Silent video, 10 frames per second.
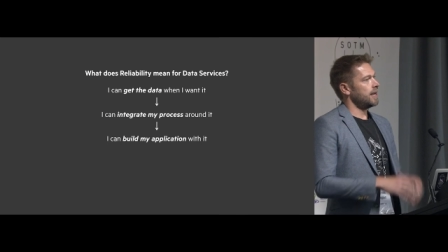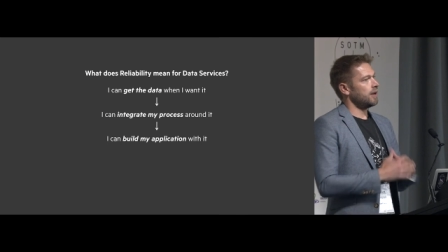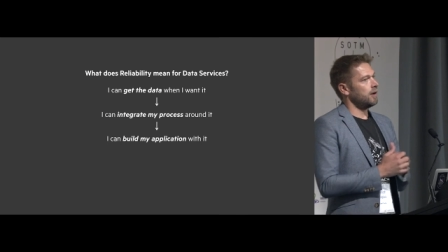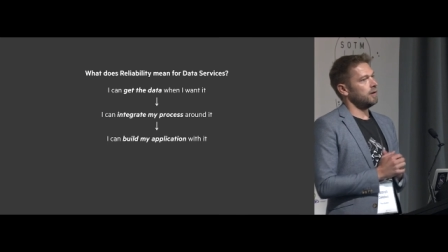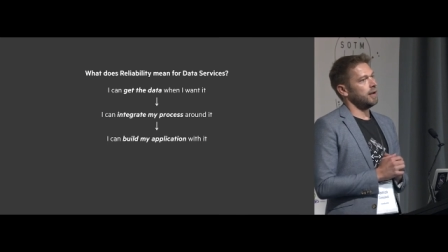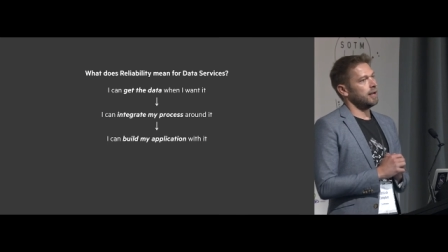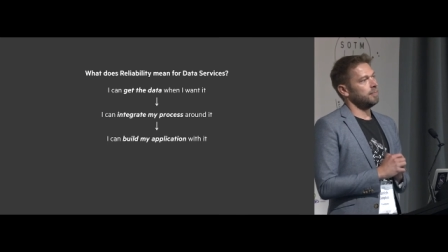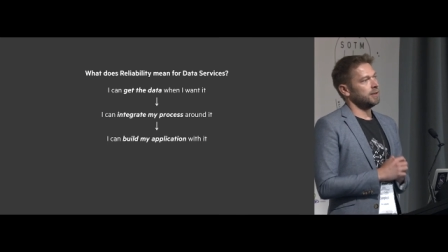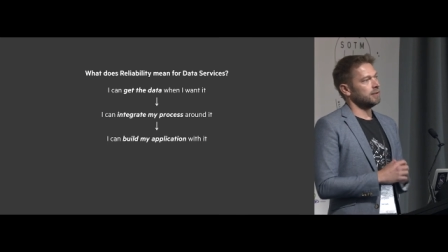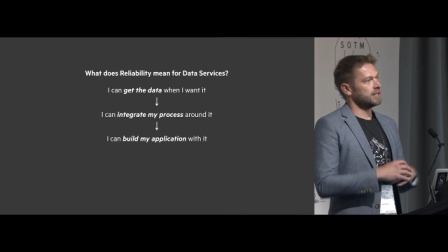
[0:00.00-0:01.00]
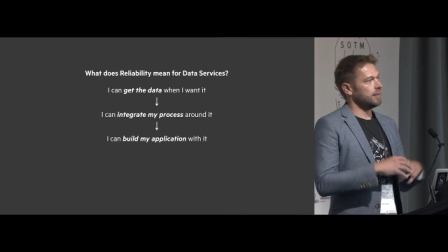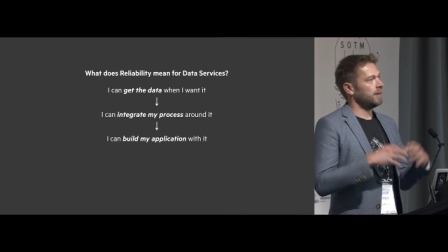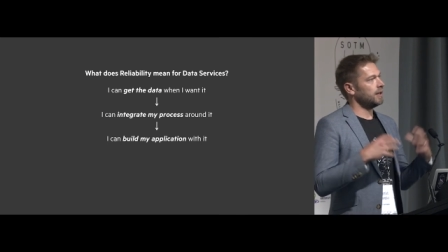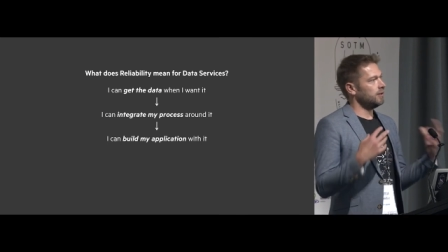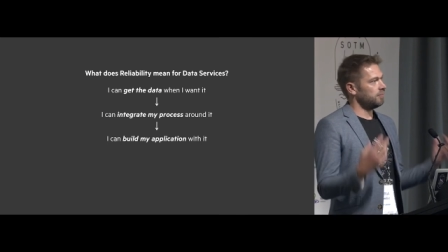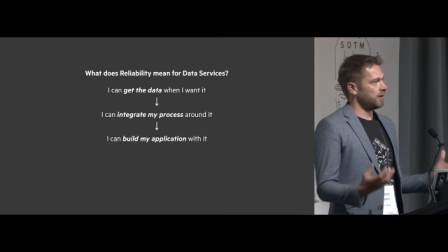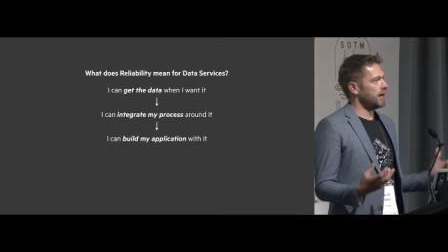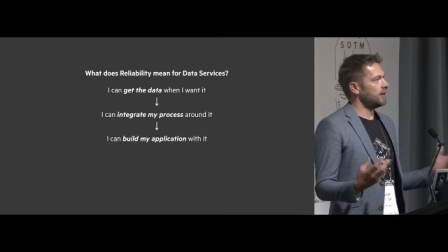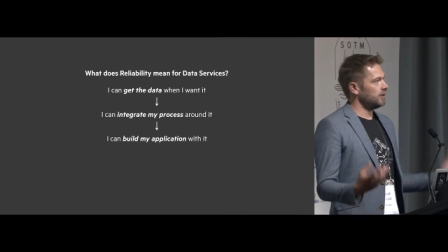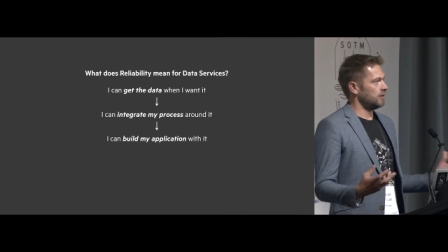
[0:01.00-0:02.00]
I go and build something
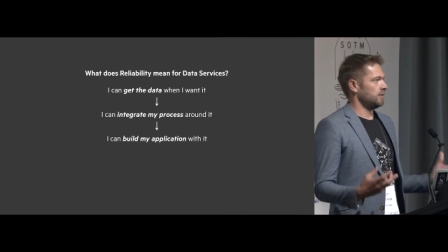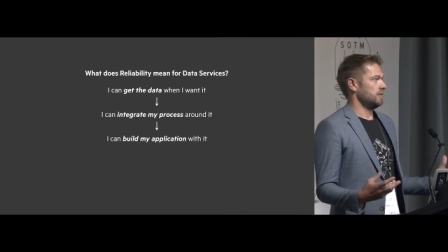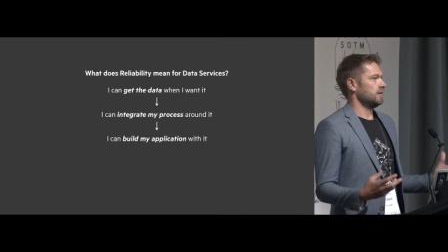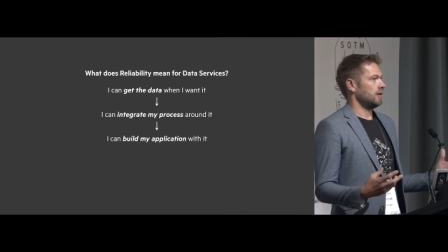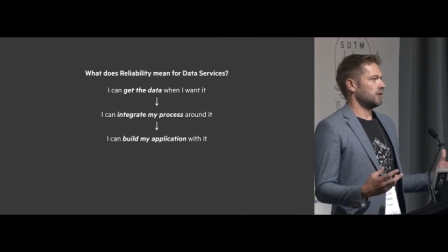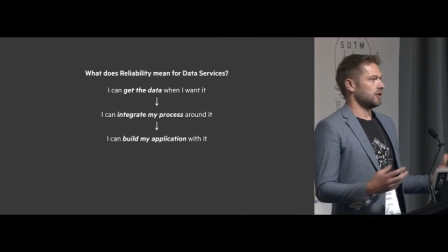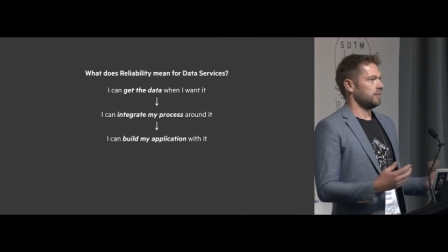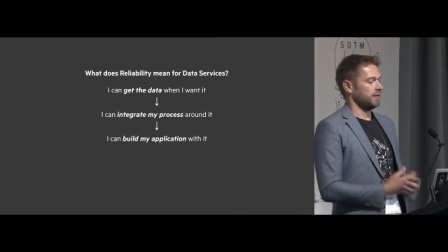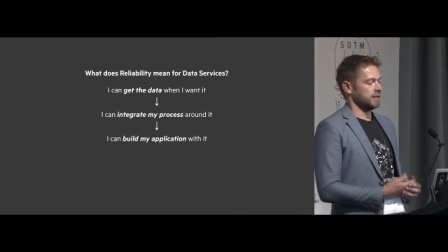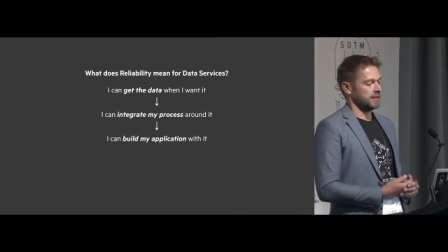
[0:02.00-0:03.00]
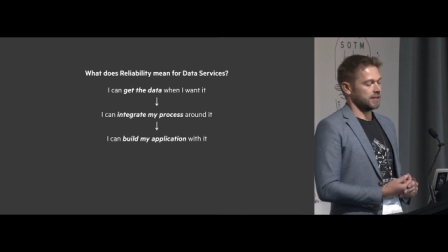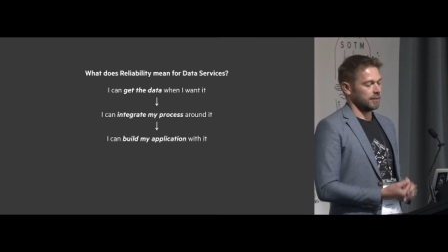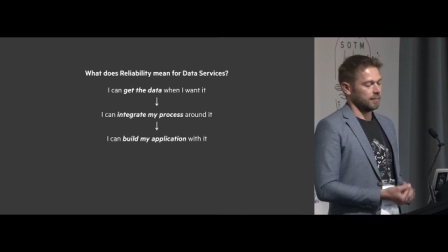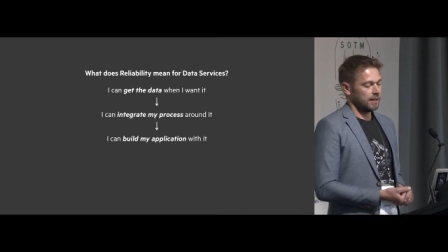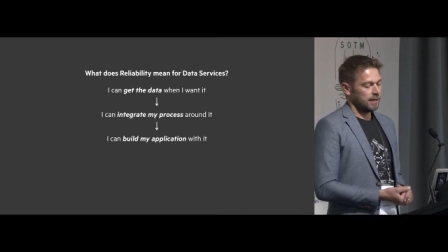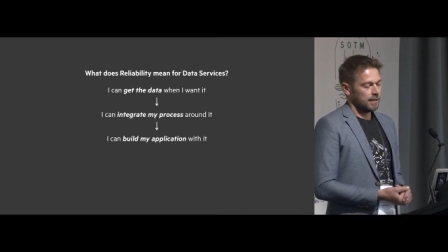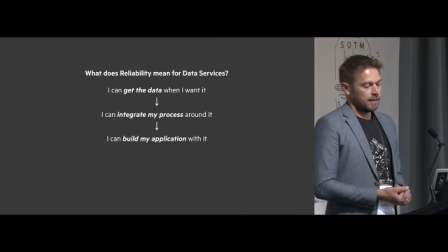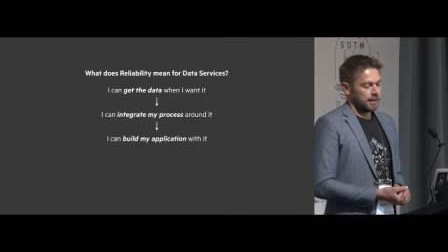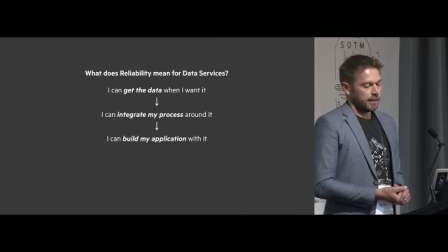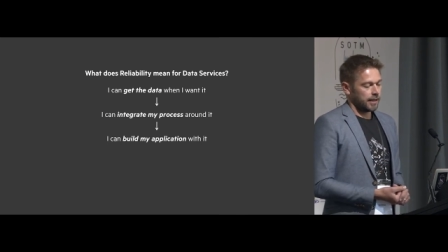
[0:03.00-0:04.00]
brand new on top of the system?
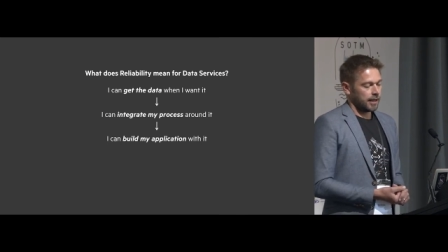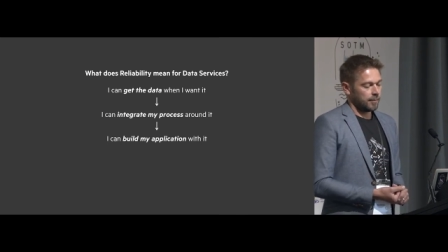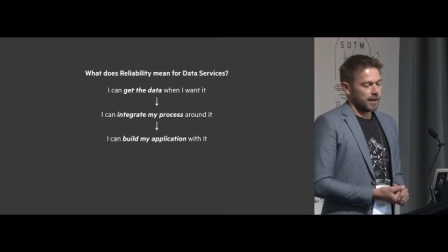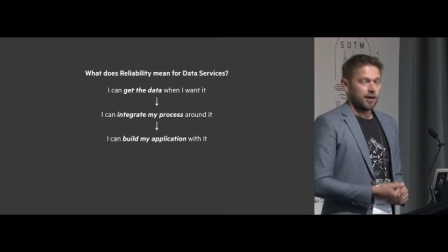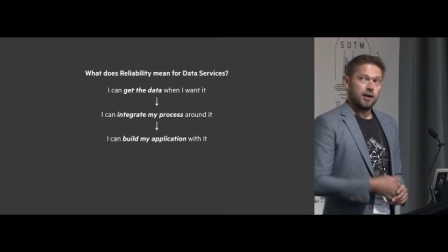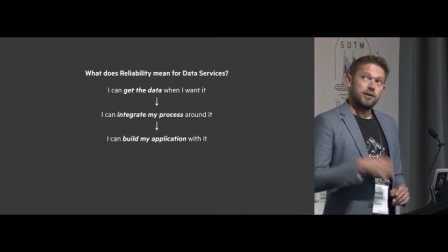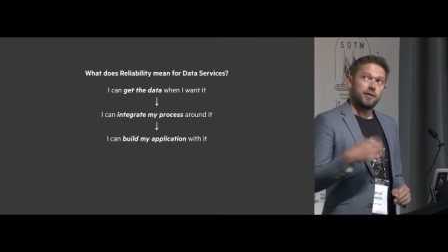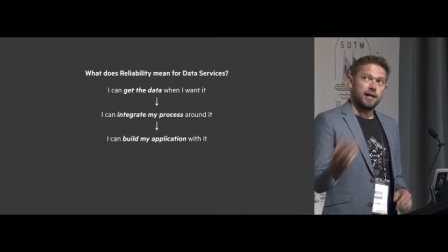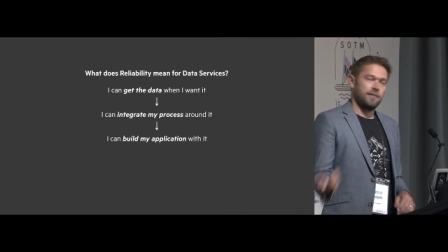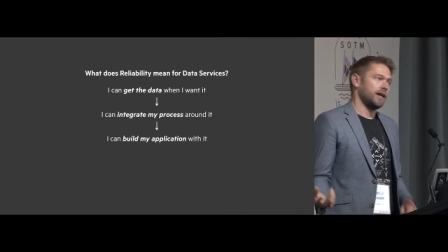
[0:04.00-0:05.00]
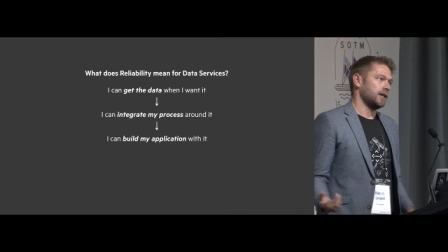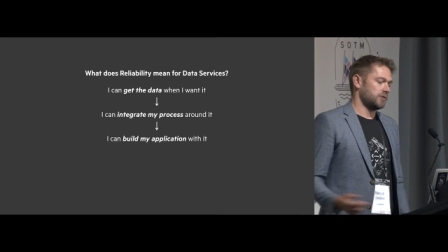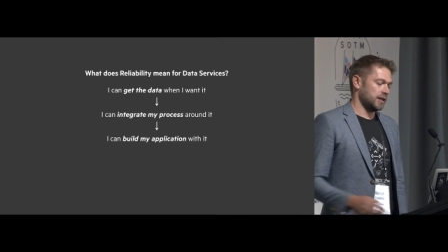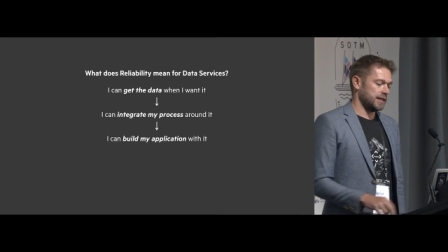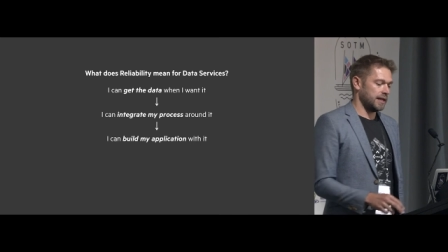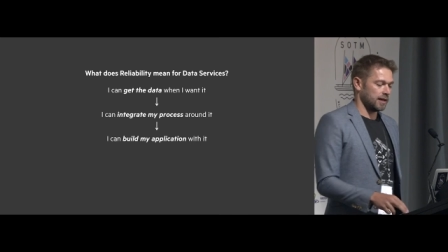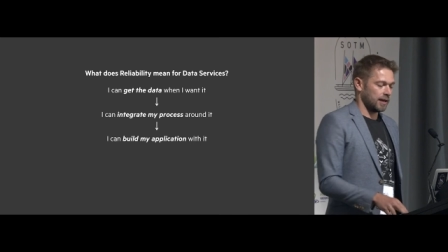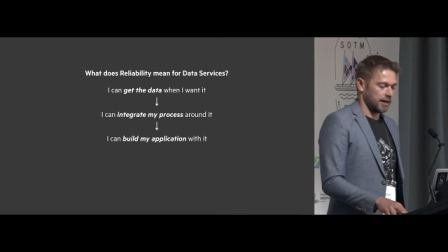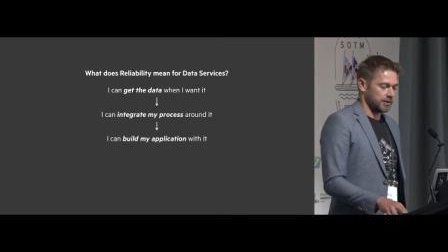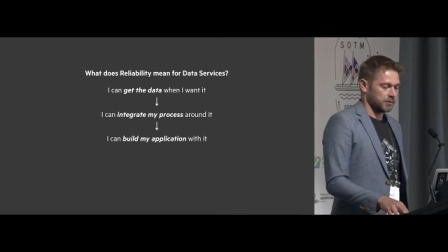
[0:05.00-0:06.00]
Um, I can only do that if I can trust the
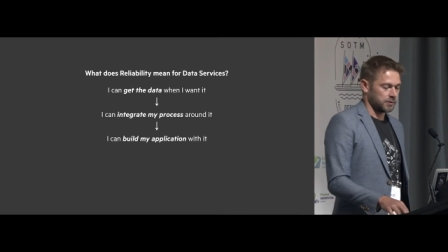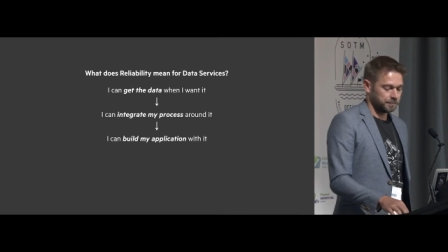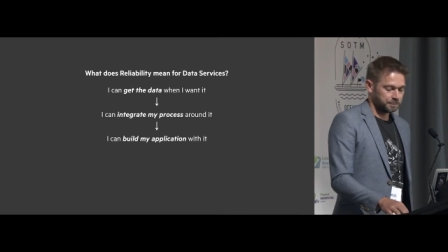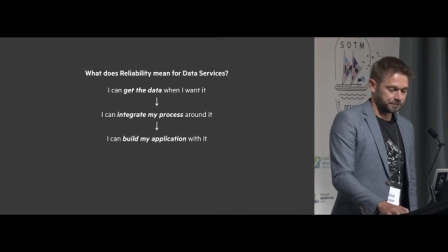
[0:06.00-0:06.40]
underlying tools.